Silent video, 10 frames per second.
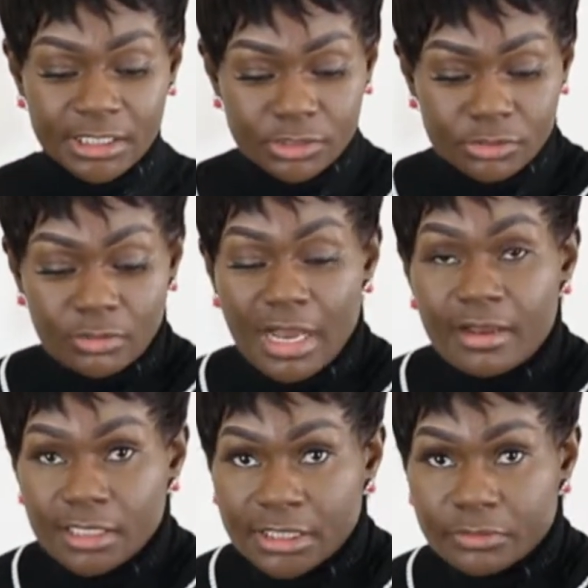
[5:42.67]
into
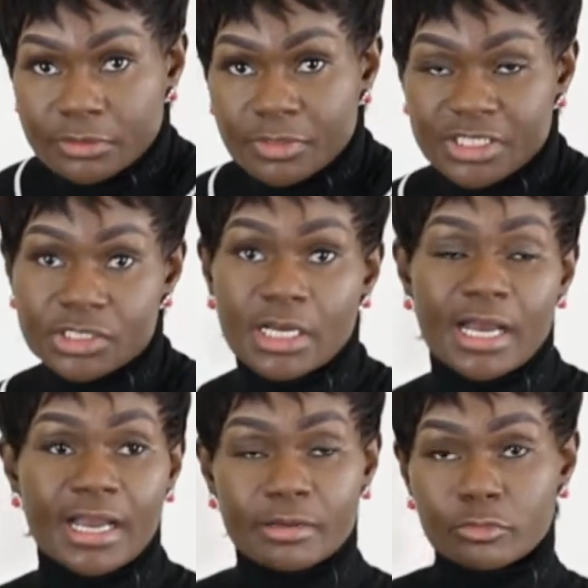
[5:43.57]
our liquid mixture,
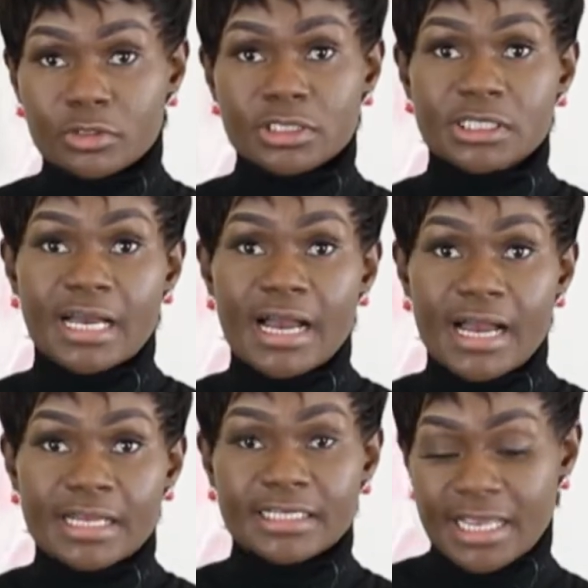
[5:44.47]
I am going to
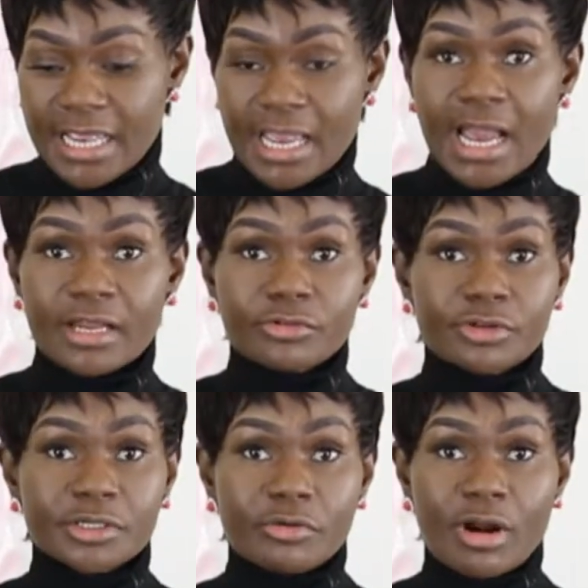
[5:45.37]
add
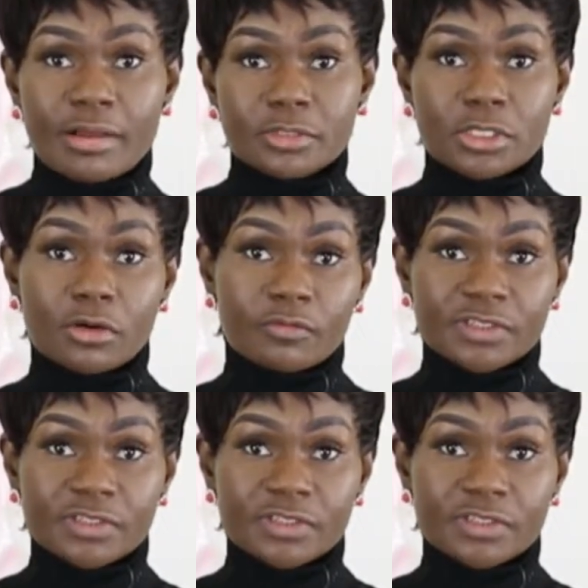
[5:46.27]
100 grams of